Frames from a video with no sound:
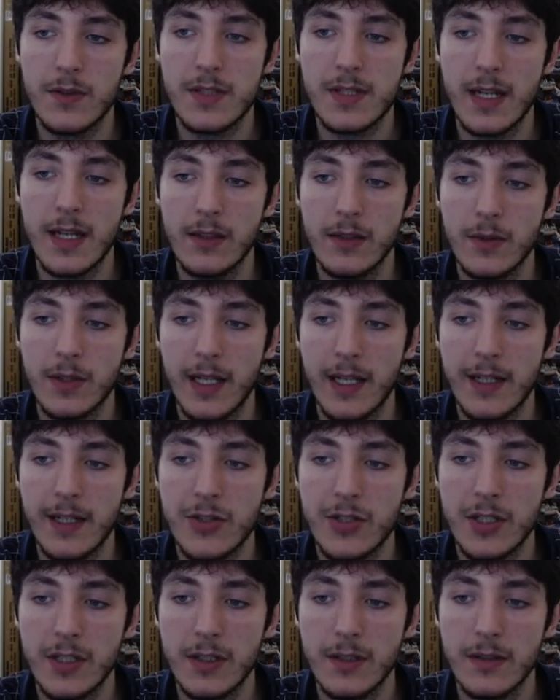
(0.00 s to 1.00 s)
set
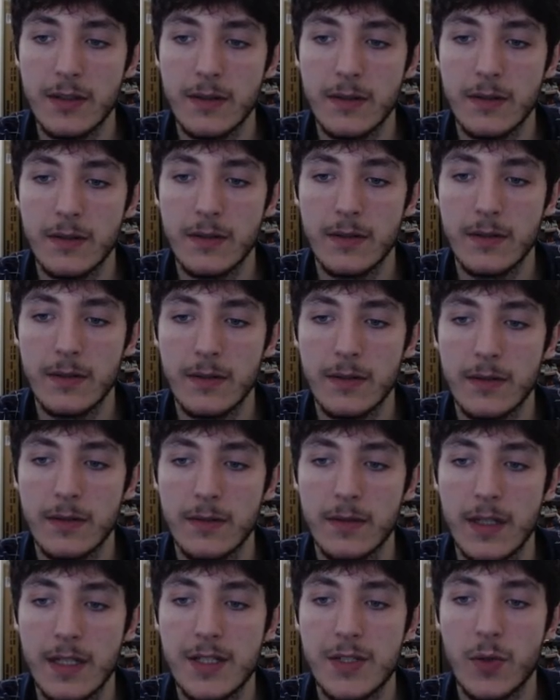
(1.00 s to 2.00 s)
location
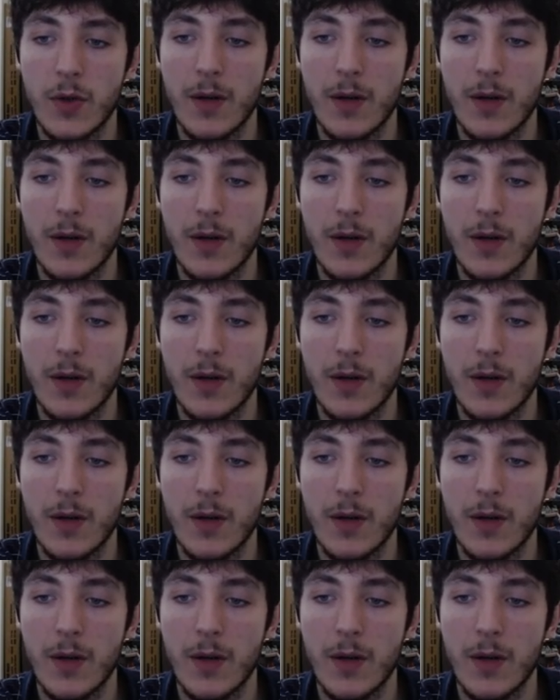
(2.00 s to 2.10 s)
into